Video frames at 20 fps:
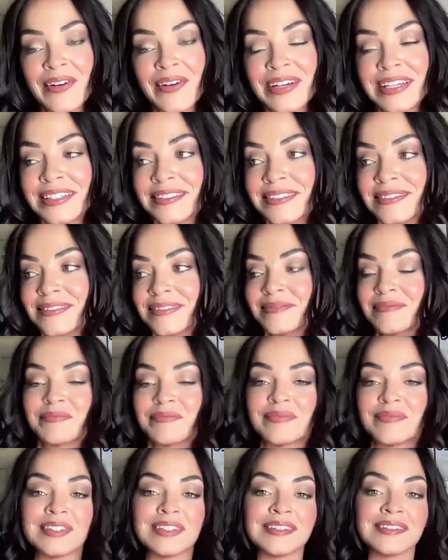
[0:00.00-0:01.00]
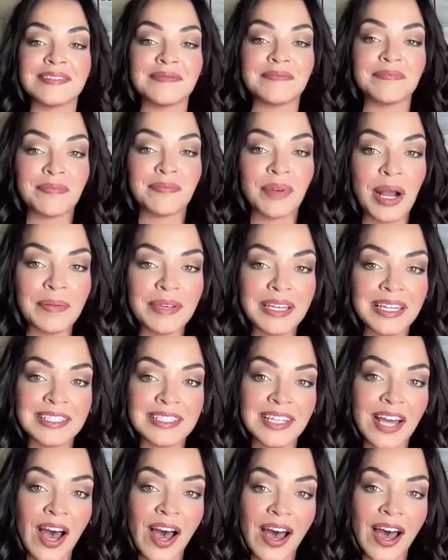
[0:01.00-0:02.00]
now, and probably a
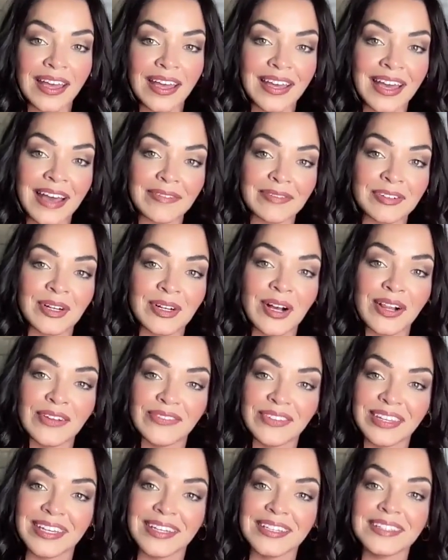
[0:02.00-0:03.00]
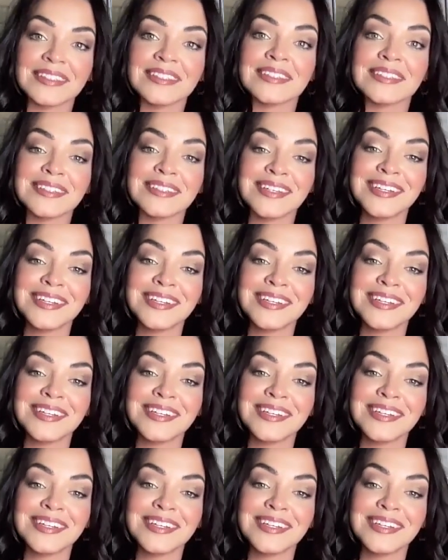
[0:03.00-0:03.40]
dot after all of this.